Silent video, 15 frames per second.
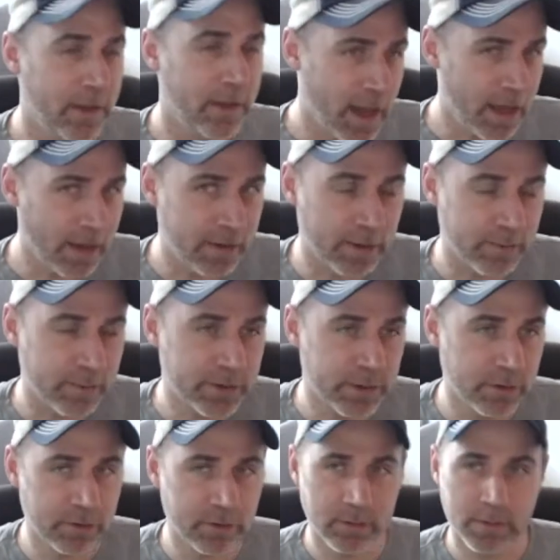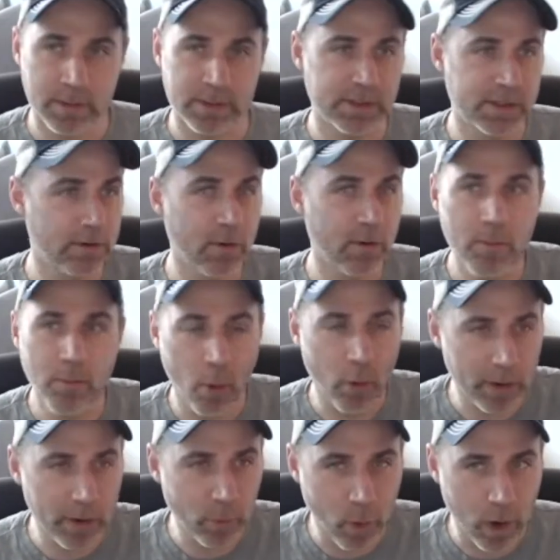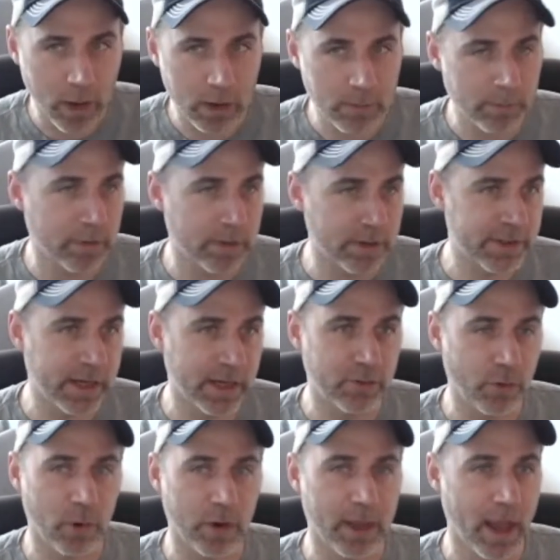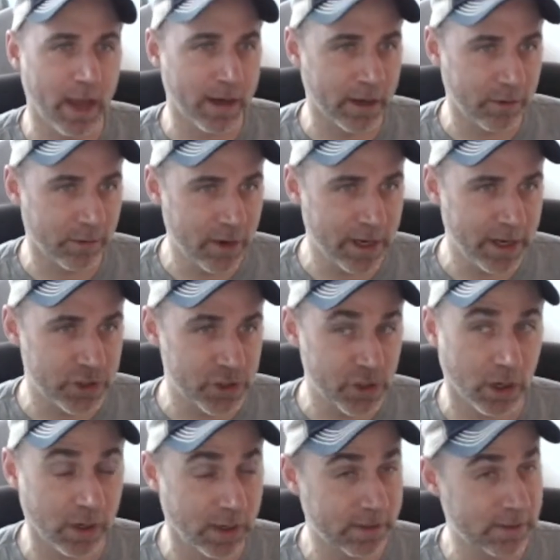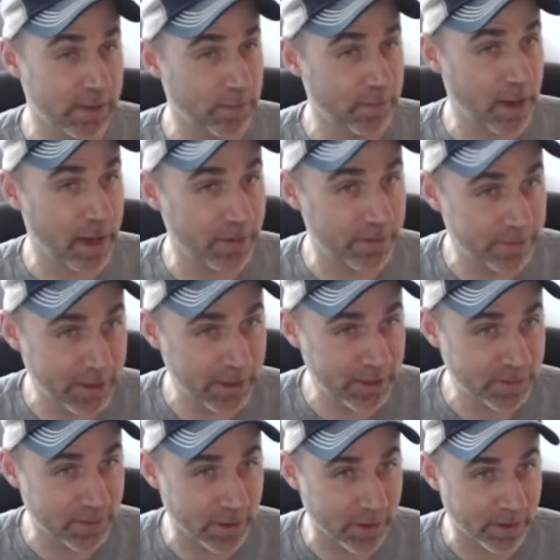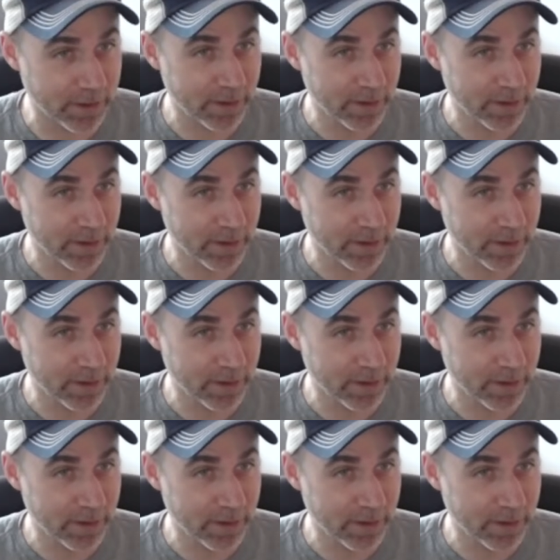end, it returned them a 0.1% organic reach unless they paid Facebook.